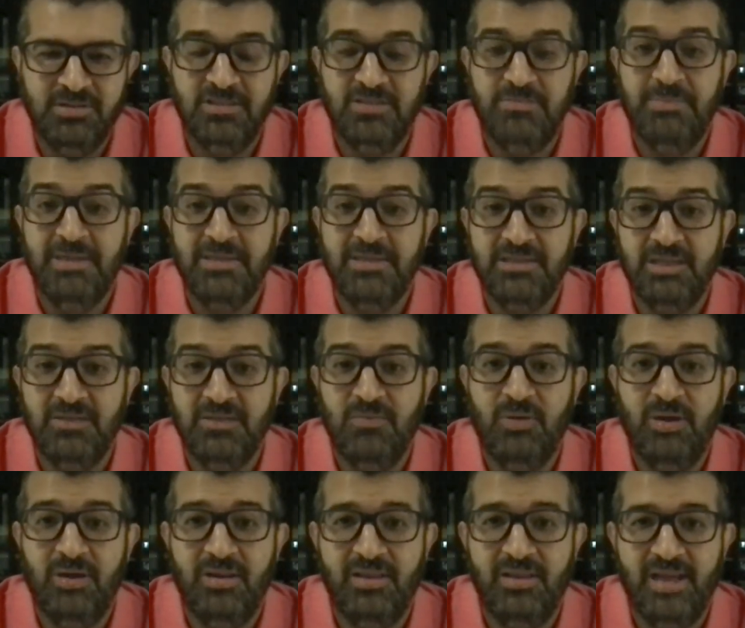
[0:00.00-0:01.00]
especially
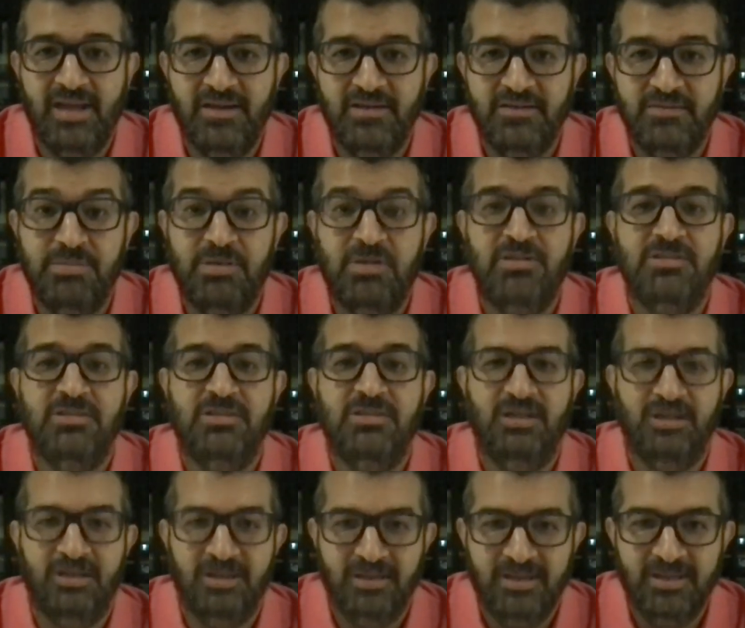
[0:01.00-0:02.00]
one that is
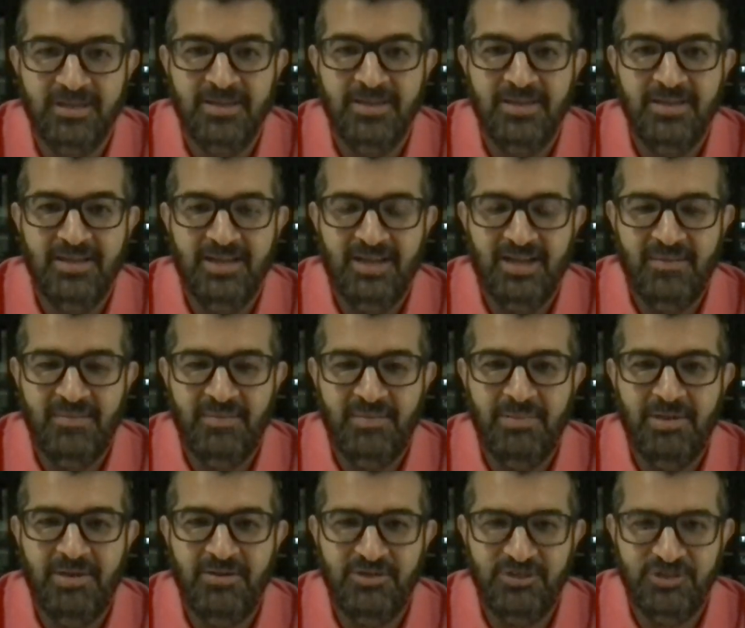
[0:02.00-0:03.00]
personal
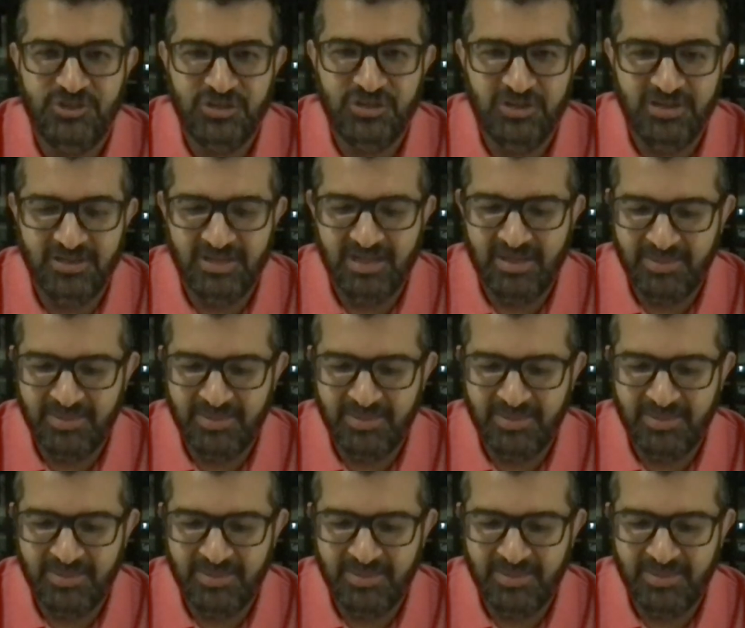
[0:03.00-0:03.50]
about your journey.